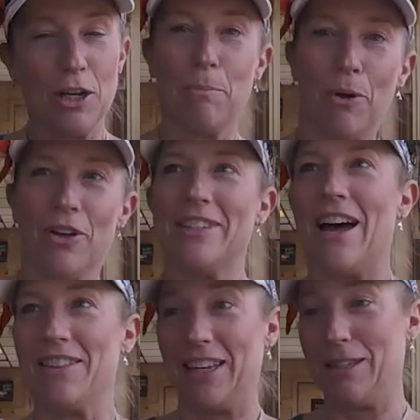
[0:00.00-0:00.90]
she pulls
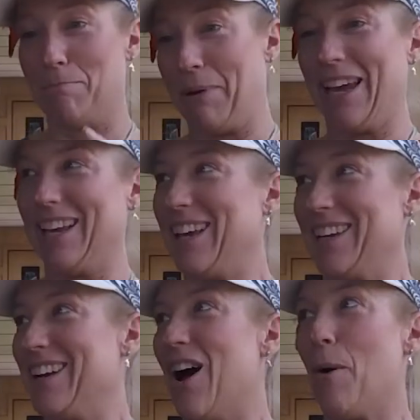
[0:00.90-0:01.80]
out this big,
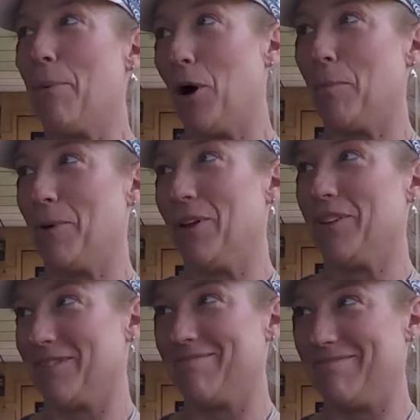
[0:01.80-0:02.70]

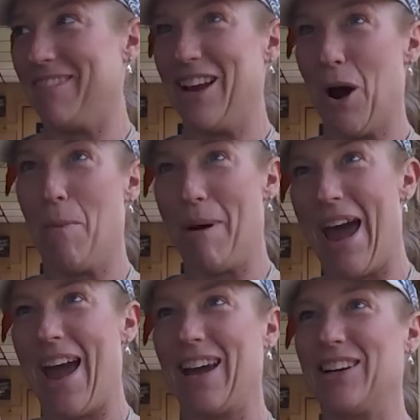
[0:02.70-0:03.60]
purple,
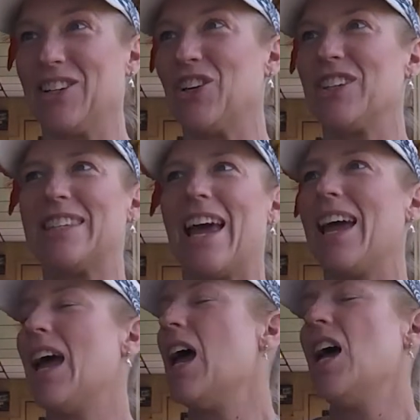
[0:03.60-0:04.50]
bag, and she'll say,
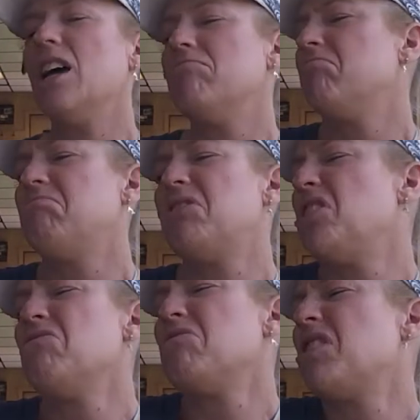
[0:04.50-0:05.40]

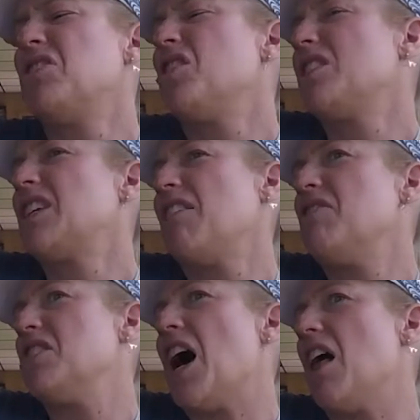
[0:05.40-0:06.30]
you could just give
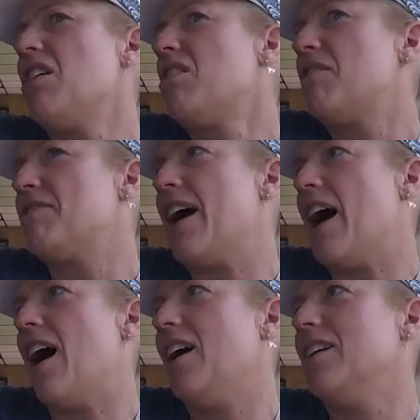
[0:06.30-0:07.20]
$1 of
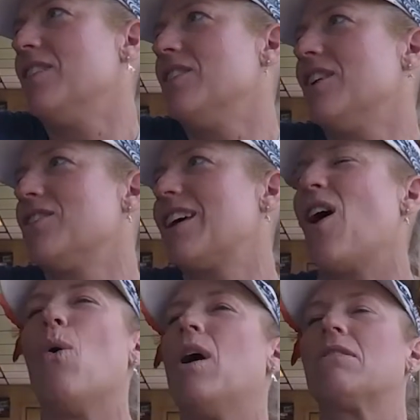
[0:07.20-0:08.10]
that. And they'll say,
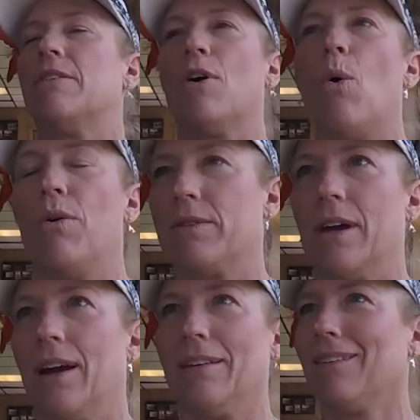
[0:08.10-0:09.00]
oh, I'll give the whole
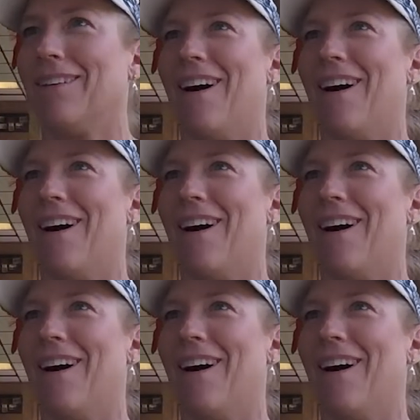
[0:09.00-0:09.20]
thing.